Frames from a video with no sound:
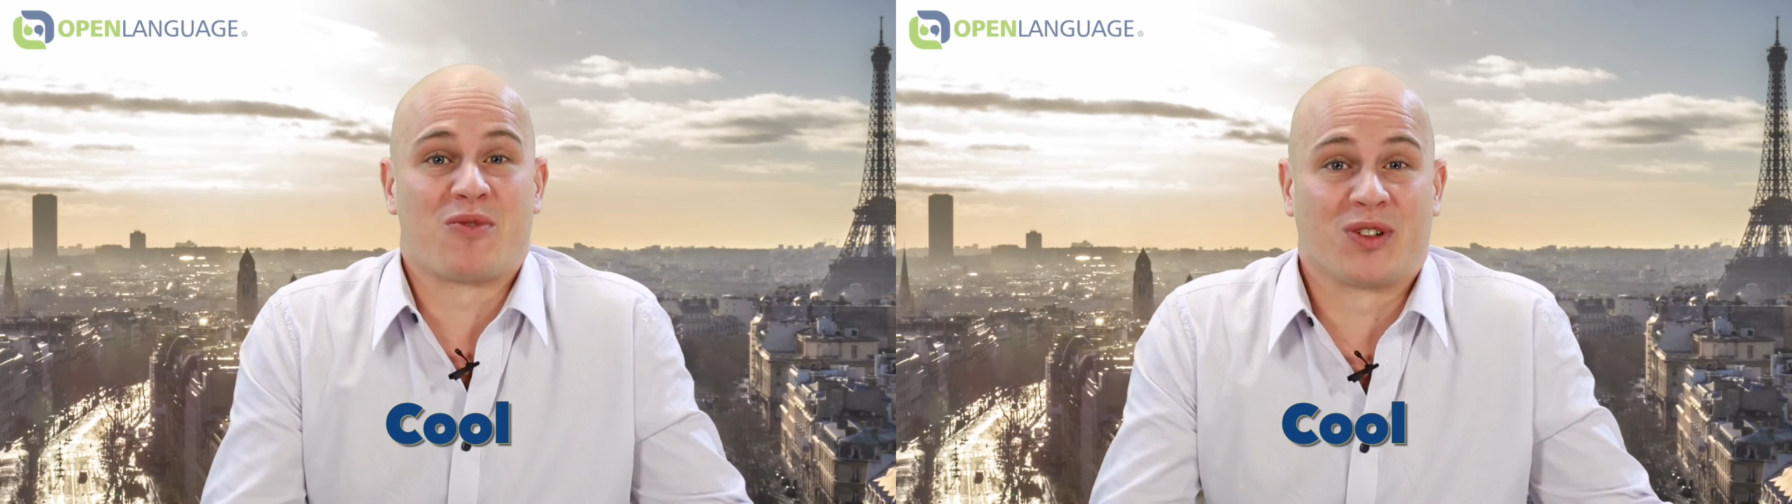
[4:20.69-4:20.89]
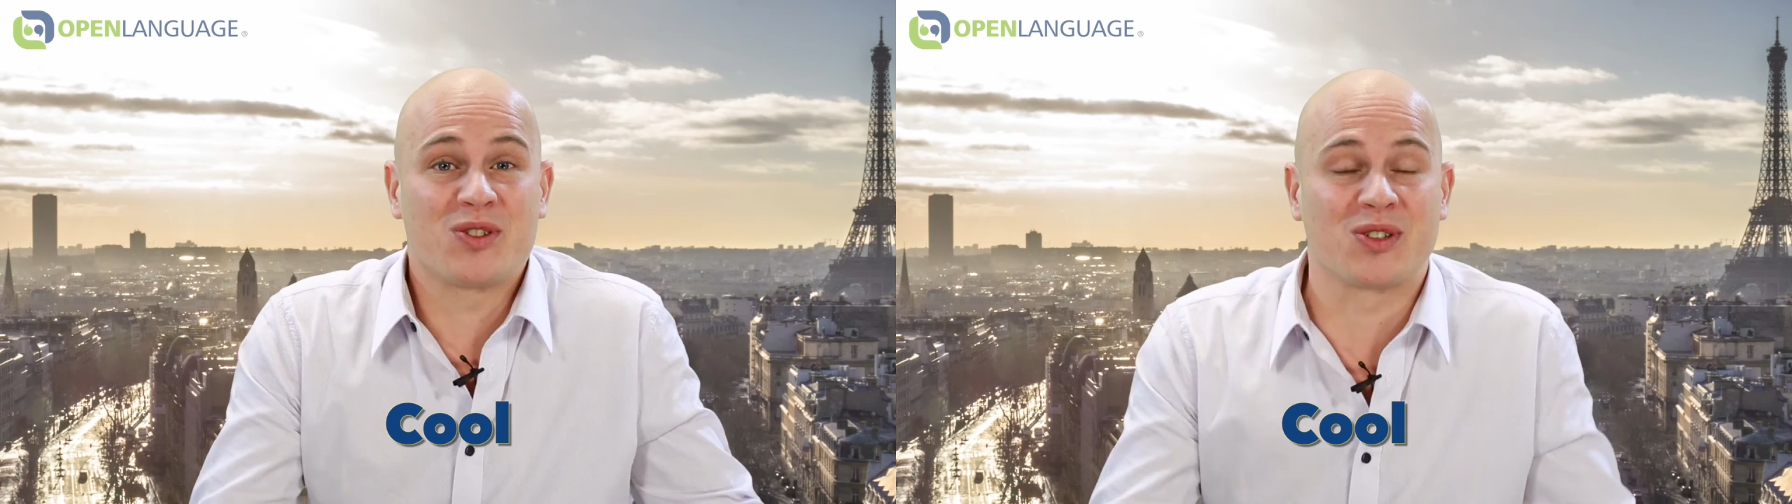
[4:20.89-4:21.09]

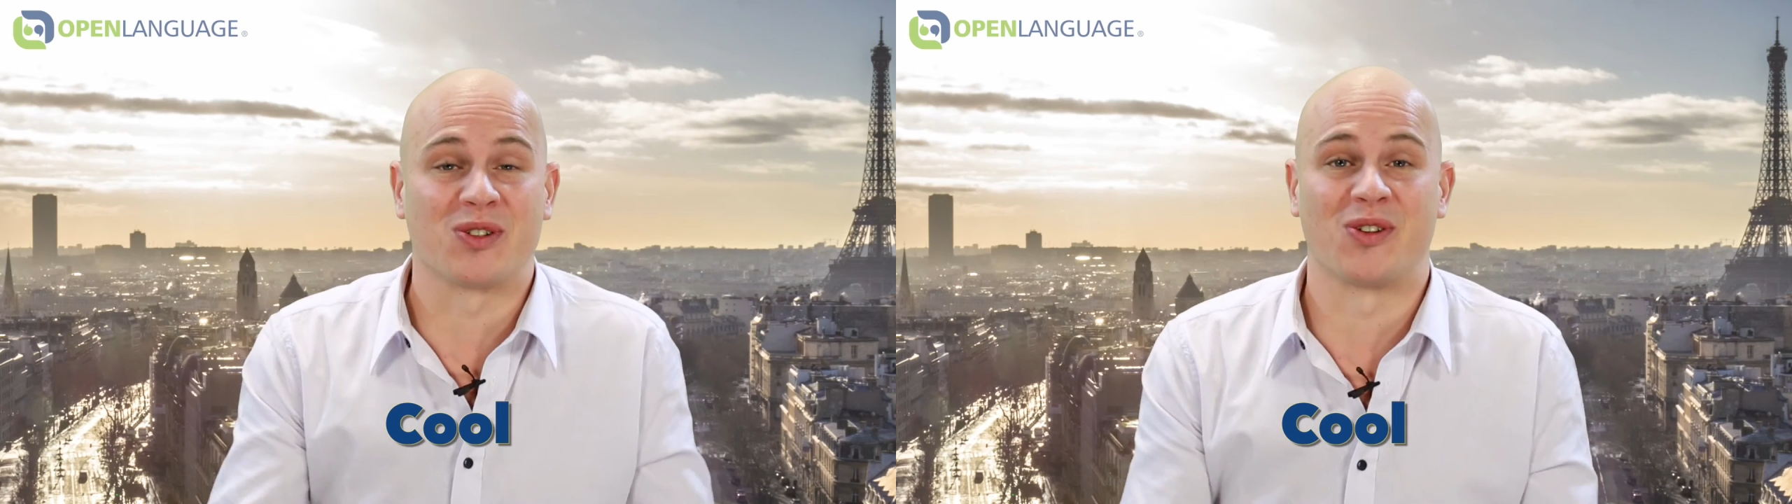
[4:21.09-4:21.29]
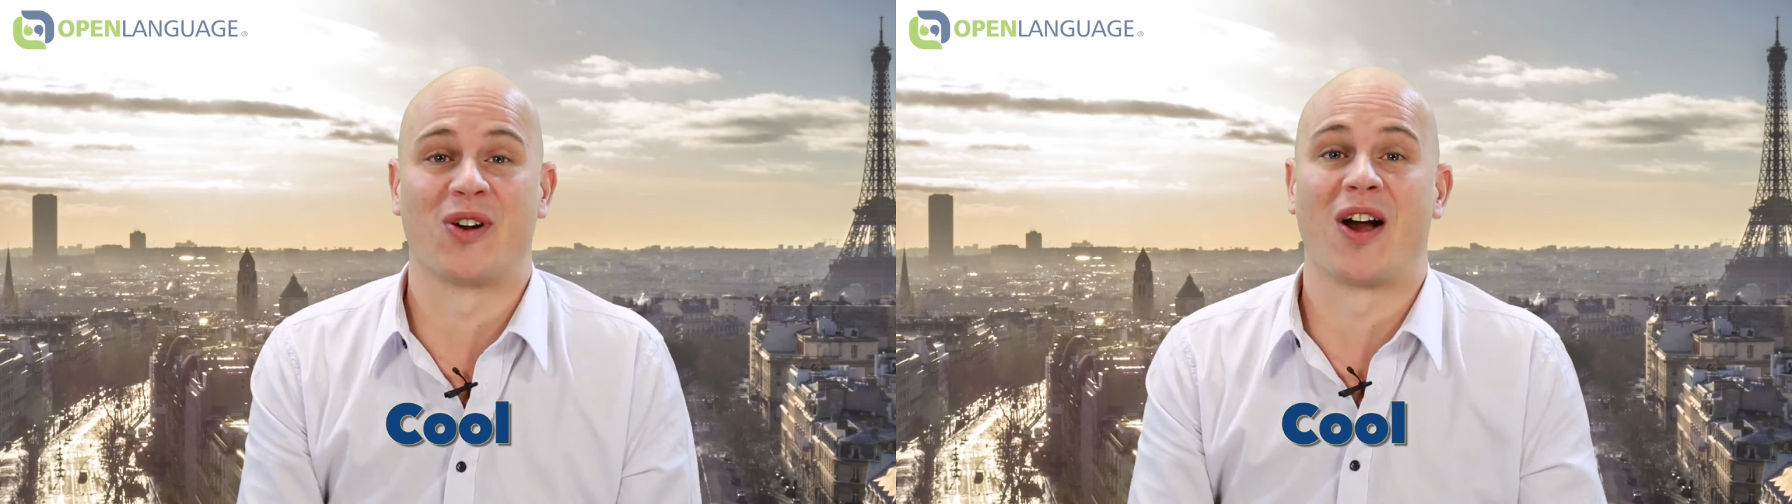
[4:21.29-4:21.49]
words,
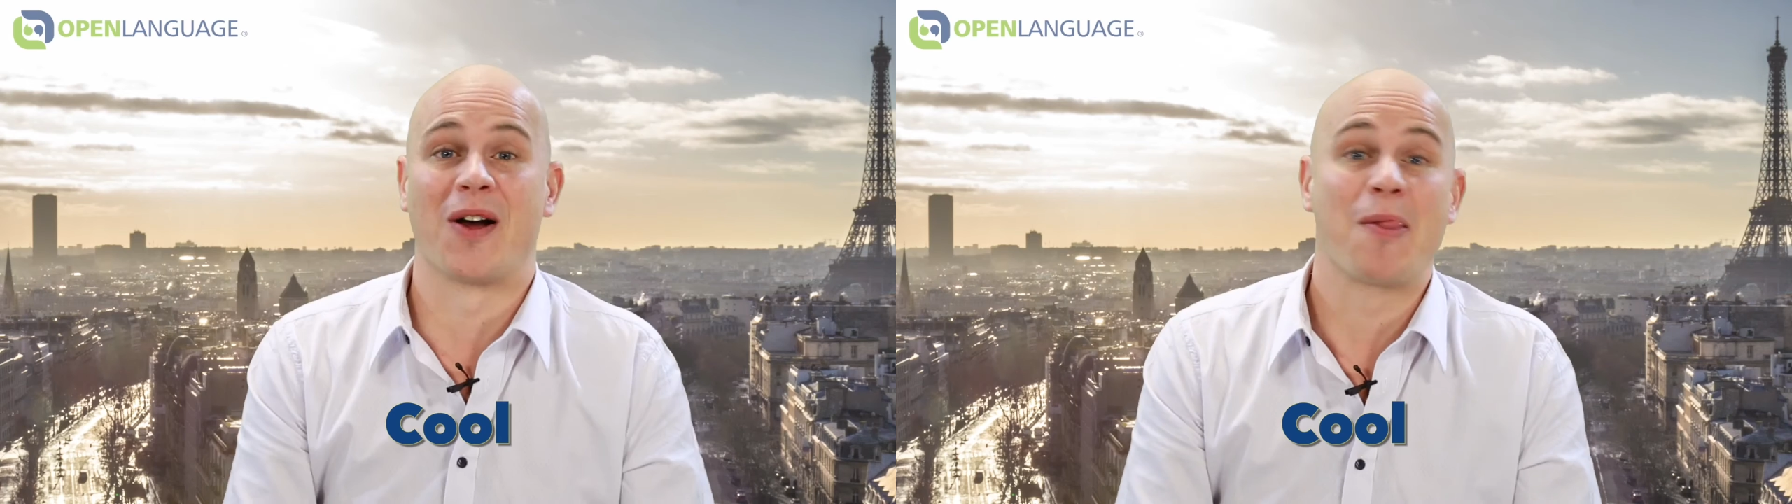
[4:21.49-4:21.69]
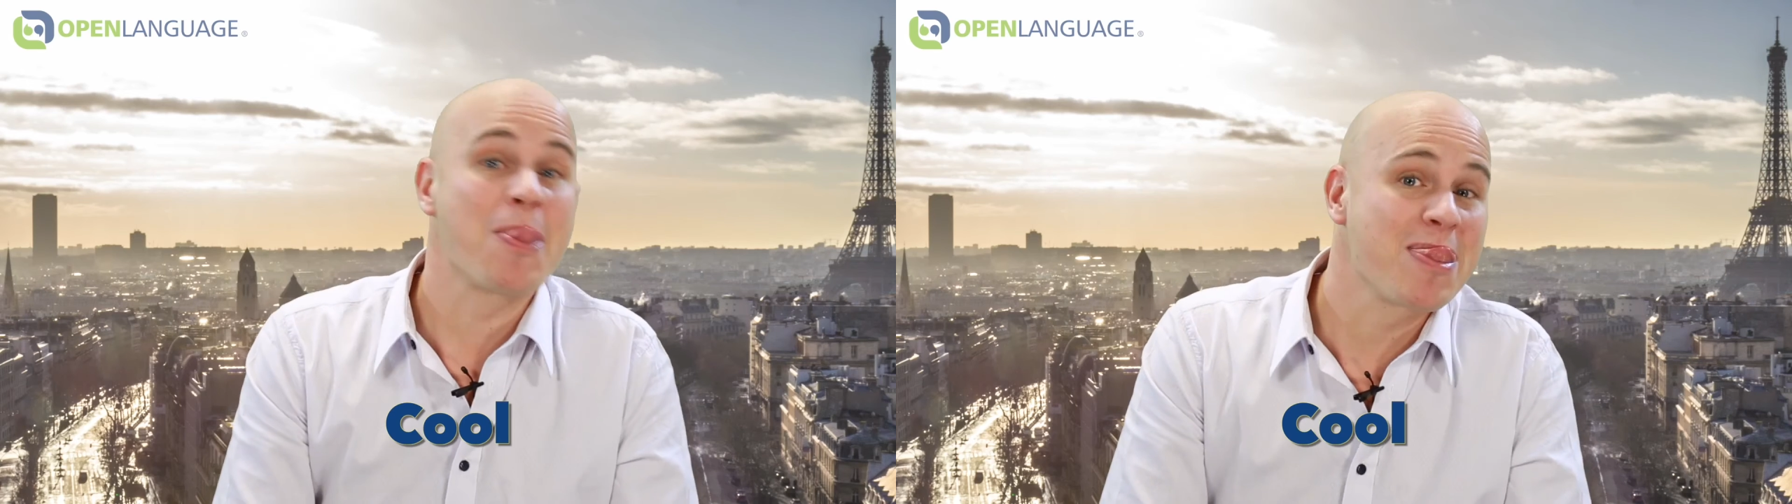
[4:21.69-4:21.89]

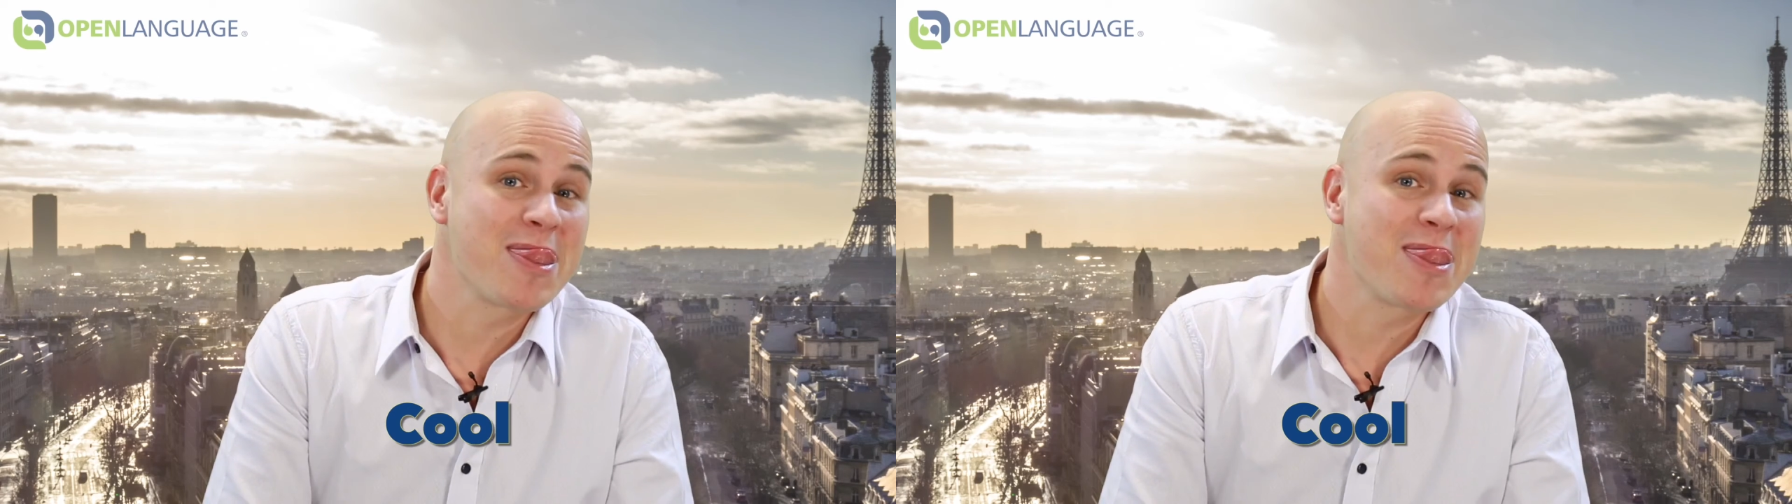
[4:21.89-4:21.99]
so